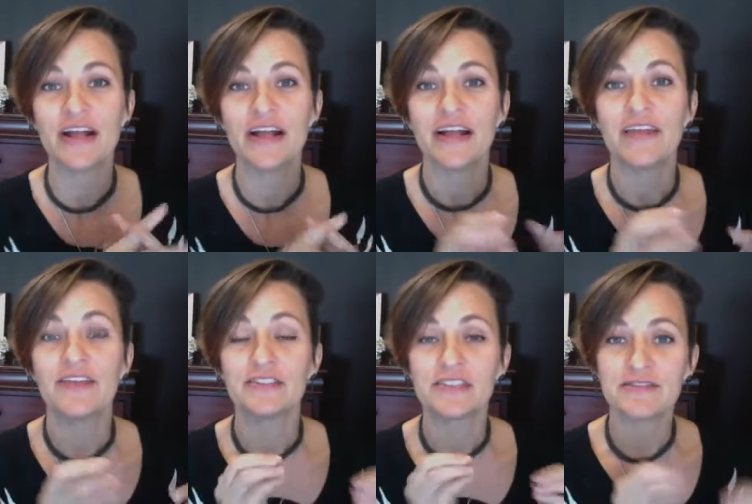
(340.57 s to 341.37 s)
and
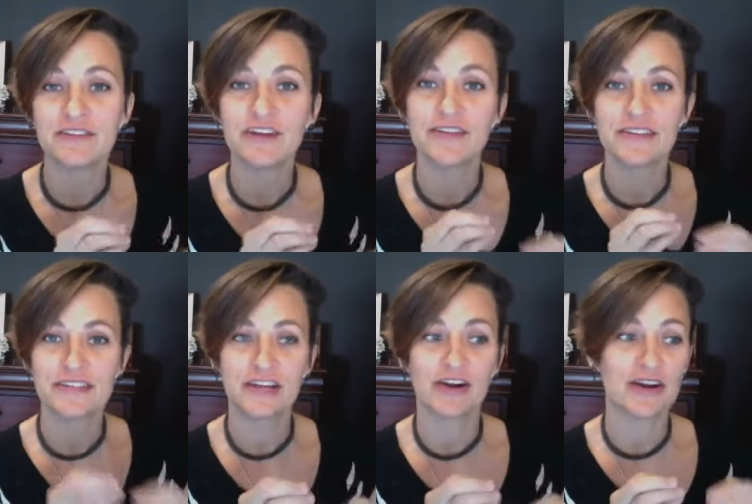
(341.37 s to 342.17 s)
there's this fear and this
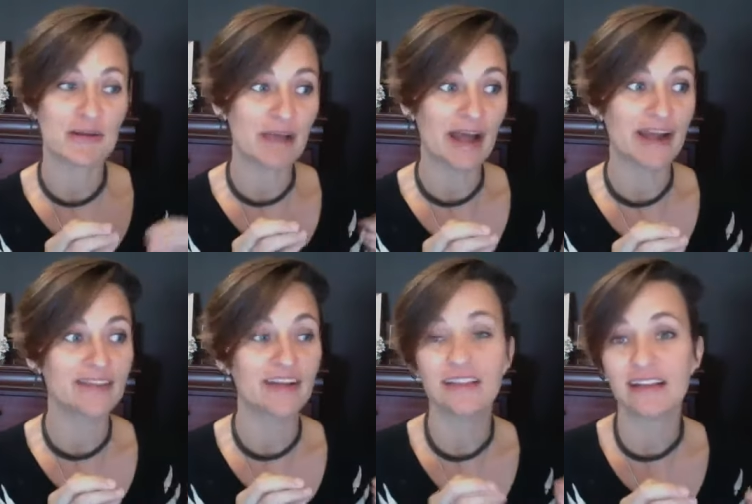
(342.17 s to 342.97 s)
terror, and I'm back in the
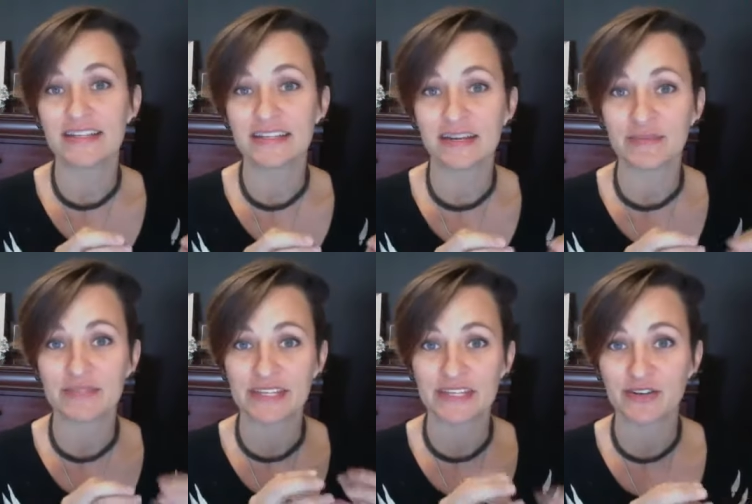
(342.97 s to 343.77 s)
closet. I'm
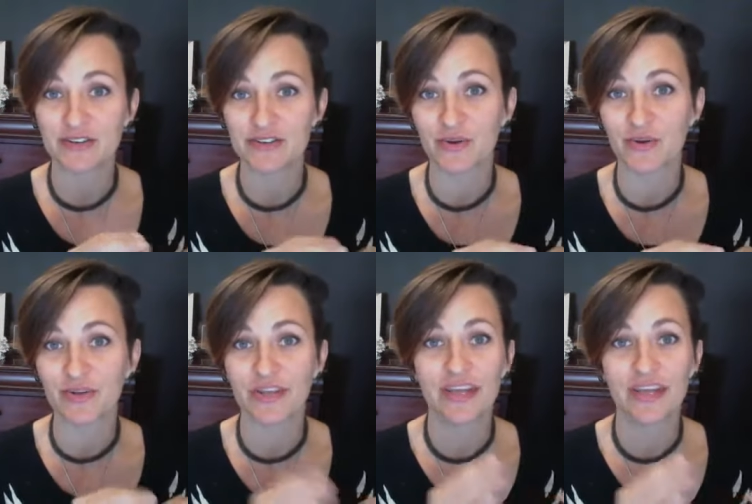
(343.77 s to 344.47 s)
6 years old.